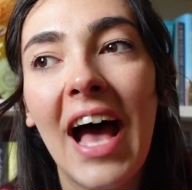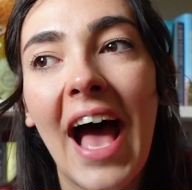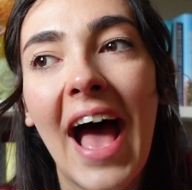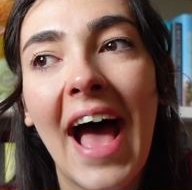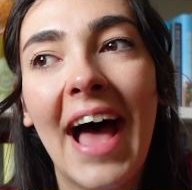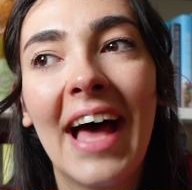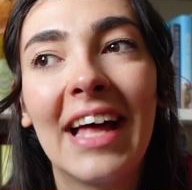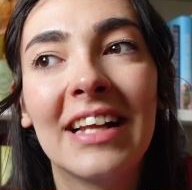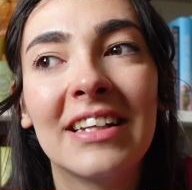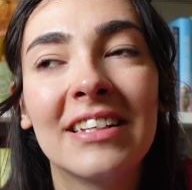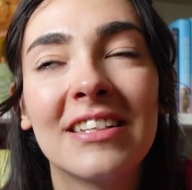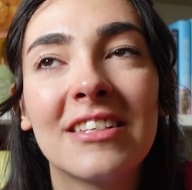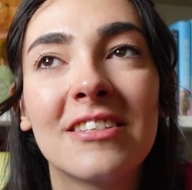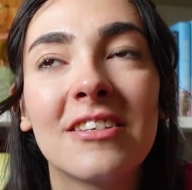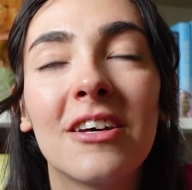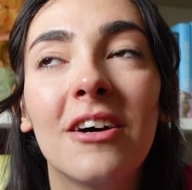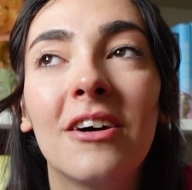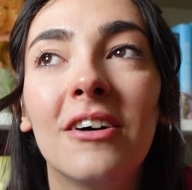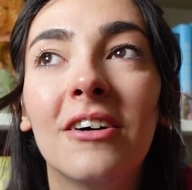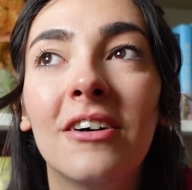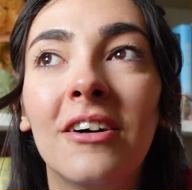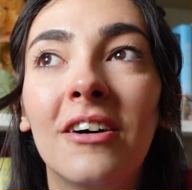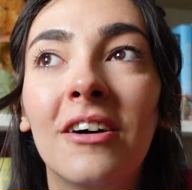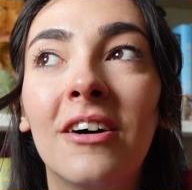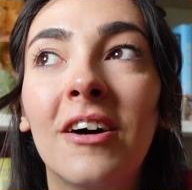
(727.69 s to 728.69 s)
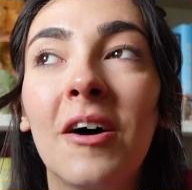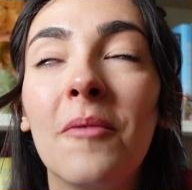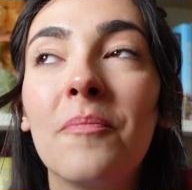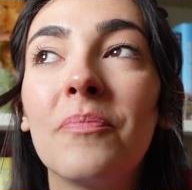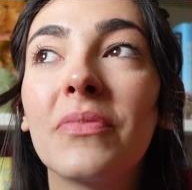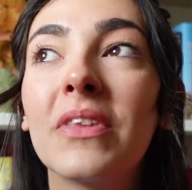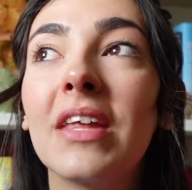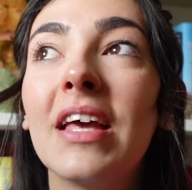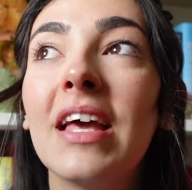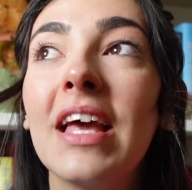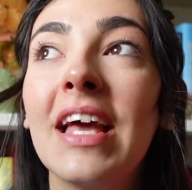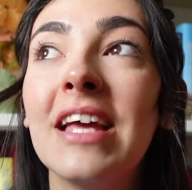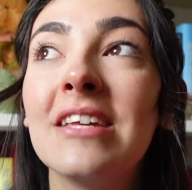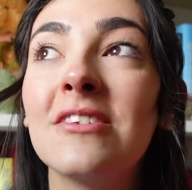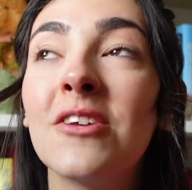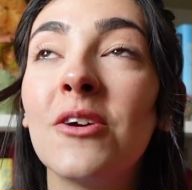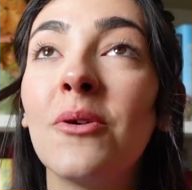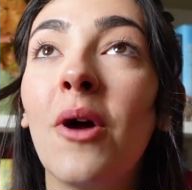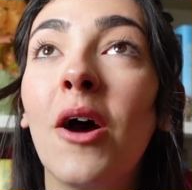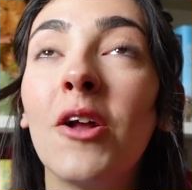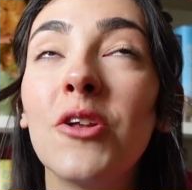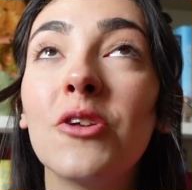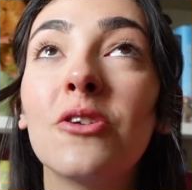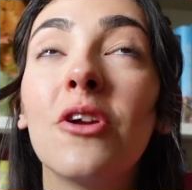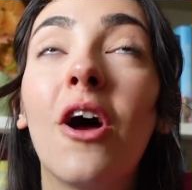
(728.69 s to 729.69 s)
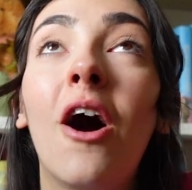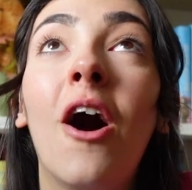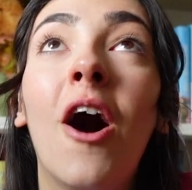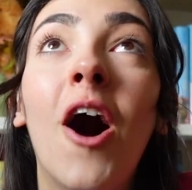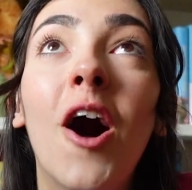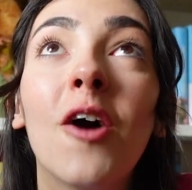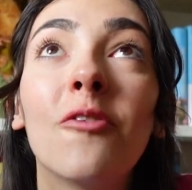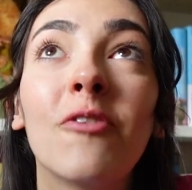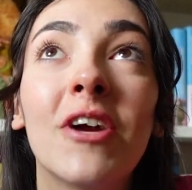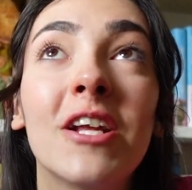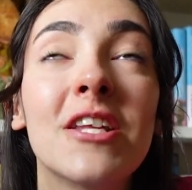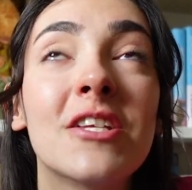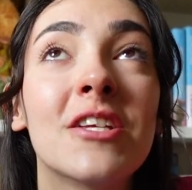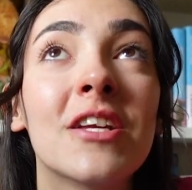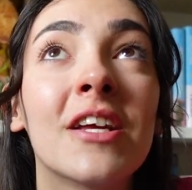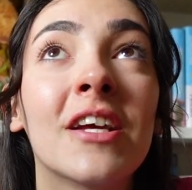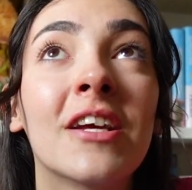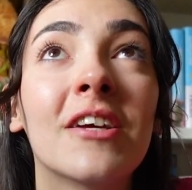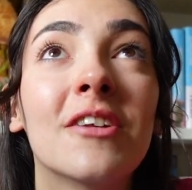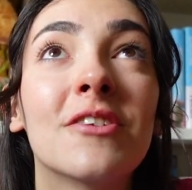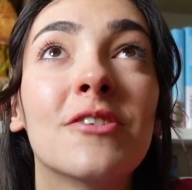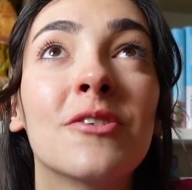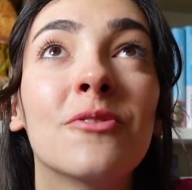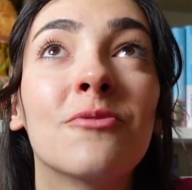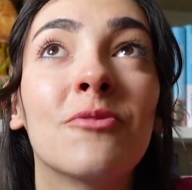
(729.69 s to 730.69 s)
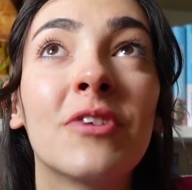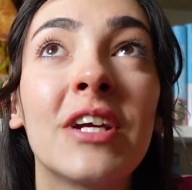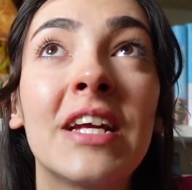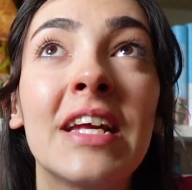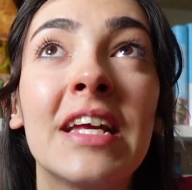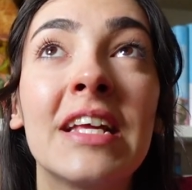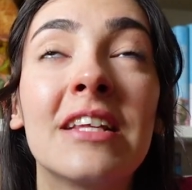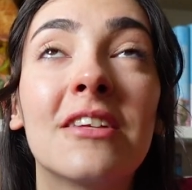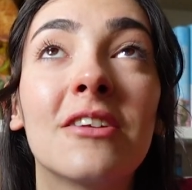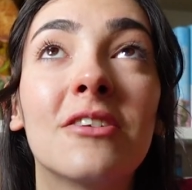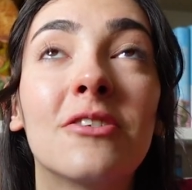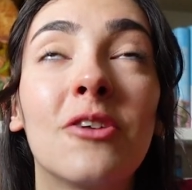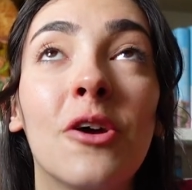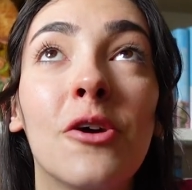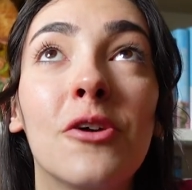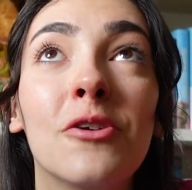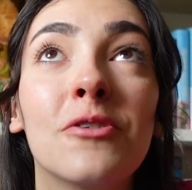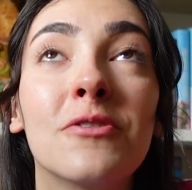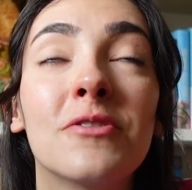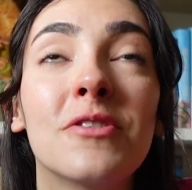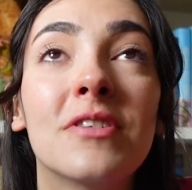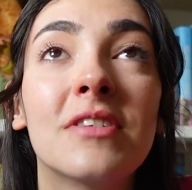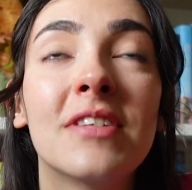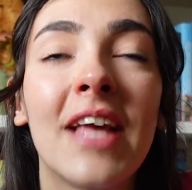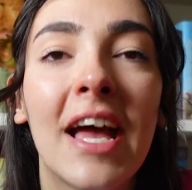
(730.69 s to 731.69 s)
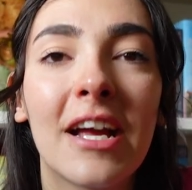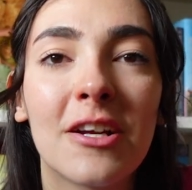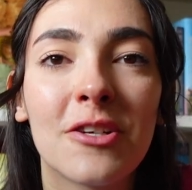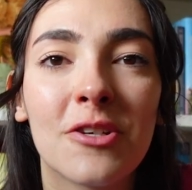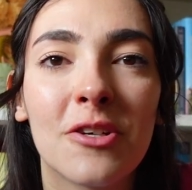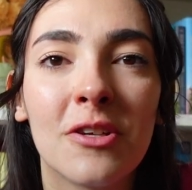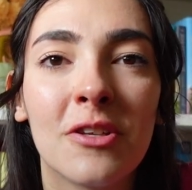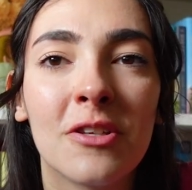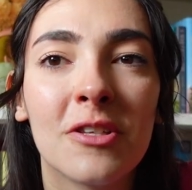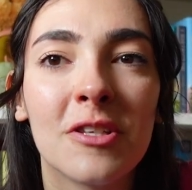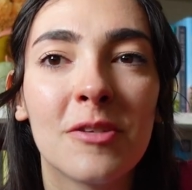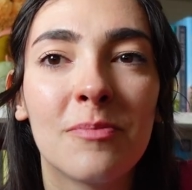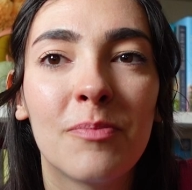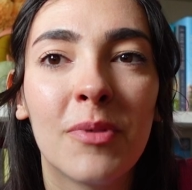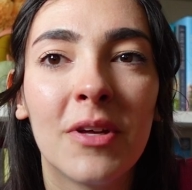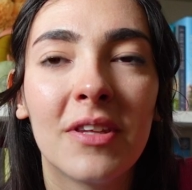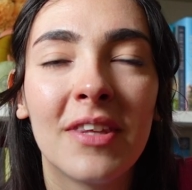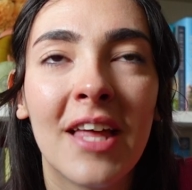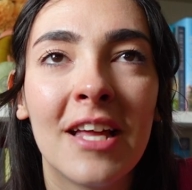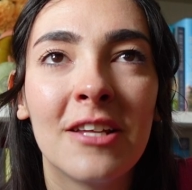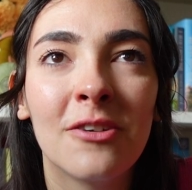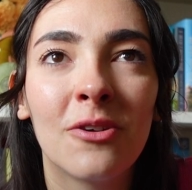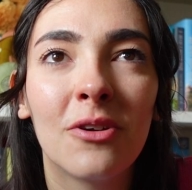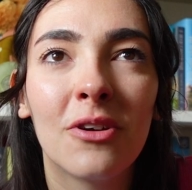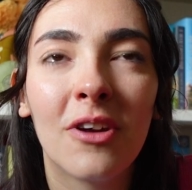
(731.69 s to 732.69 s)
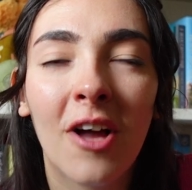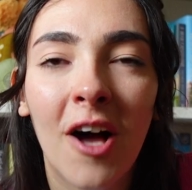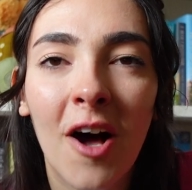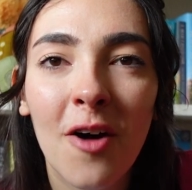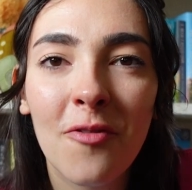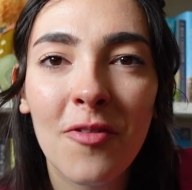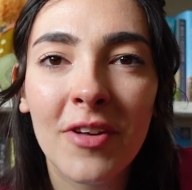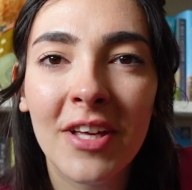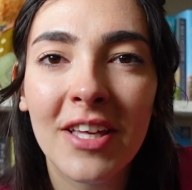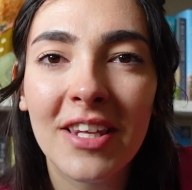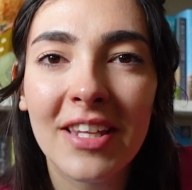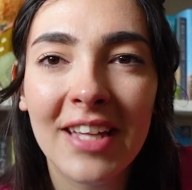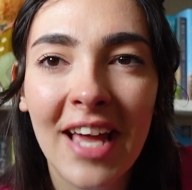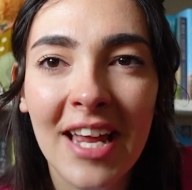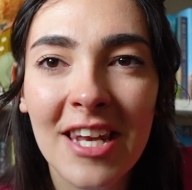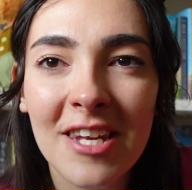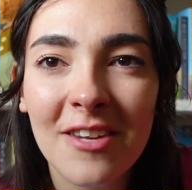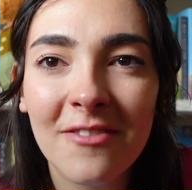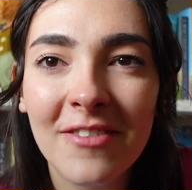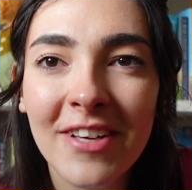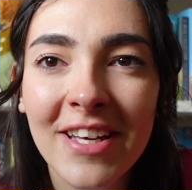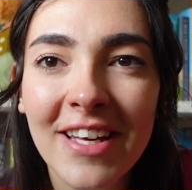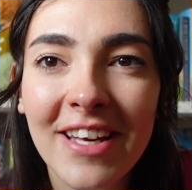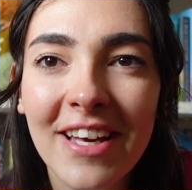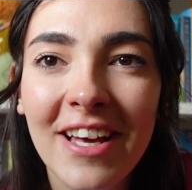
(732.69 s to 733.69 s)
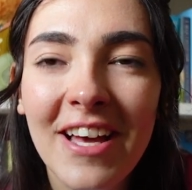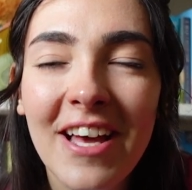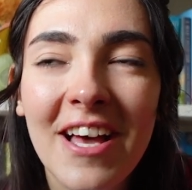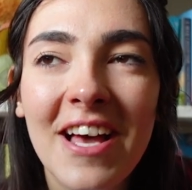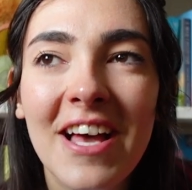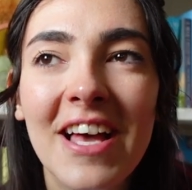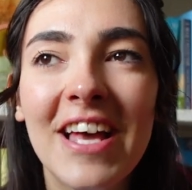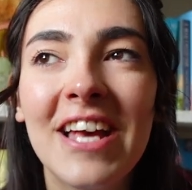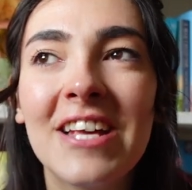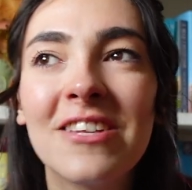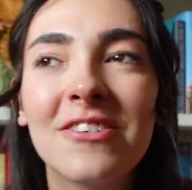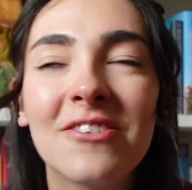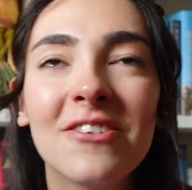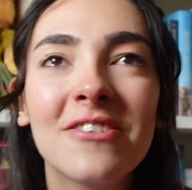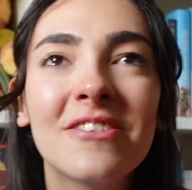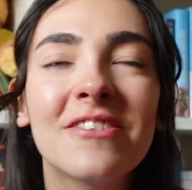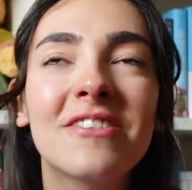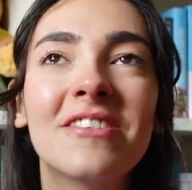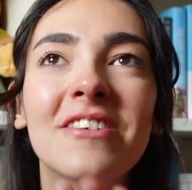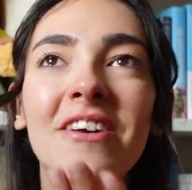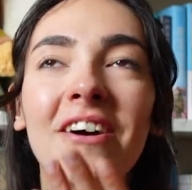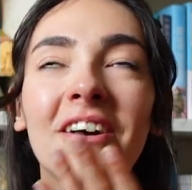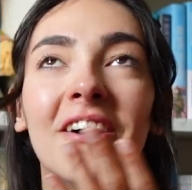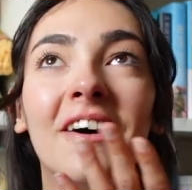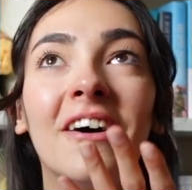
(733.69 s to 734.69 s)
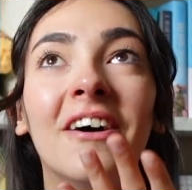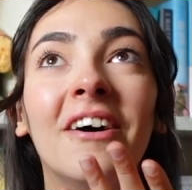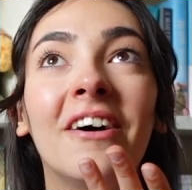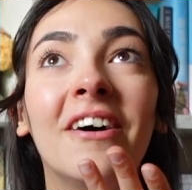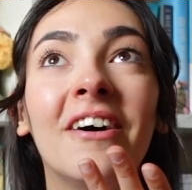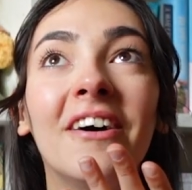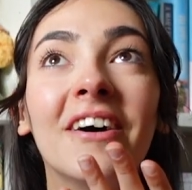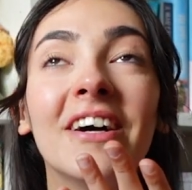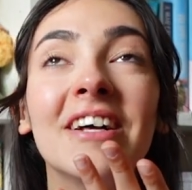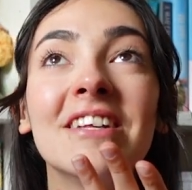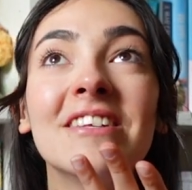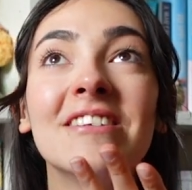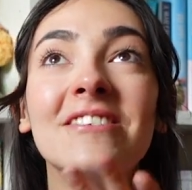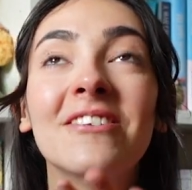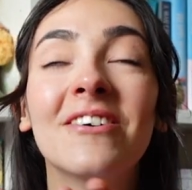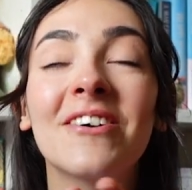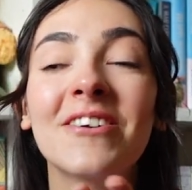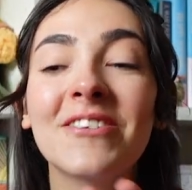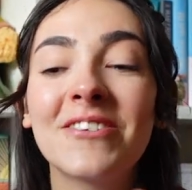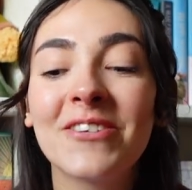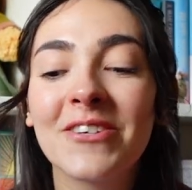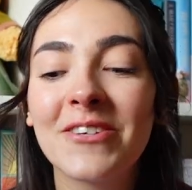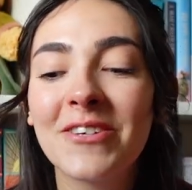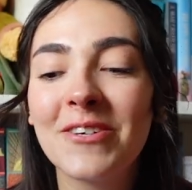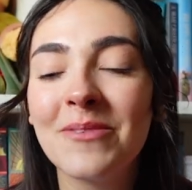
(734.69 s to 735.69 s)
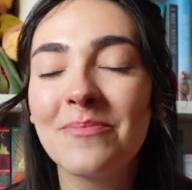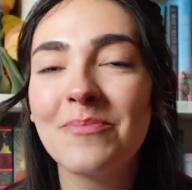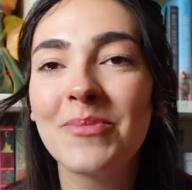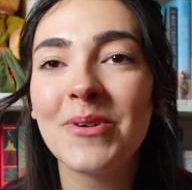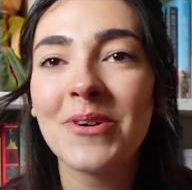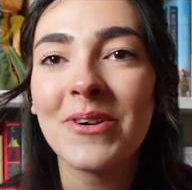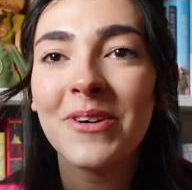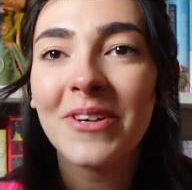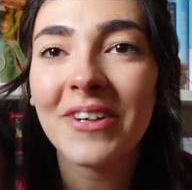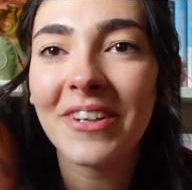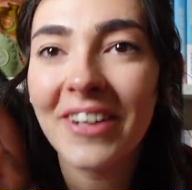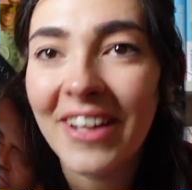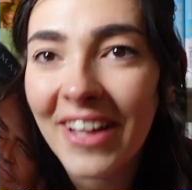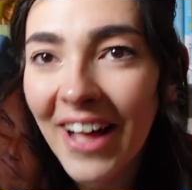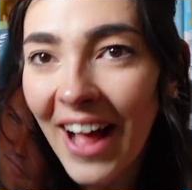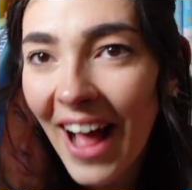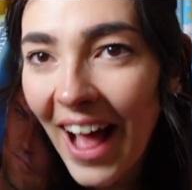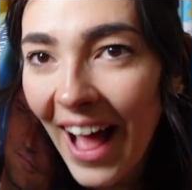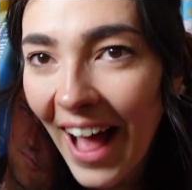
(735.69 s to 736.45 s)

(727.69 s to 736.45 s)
And, oh, it's so heart-wrenching to read those sections, but then you're laughing at the end of it. It's just, oh, it's such a good book.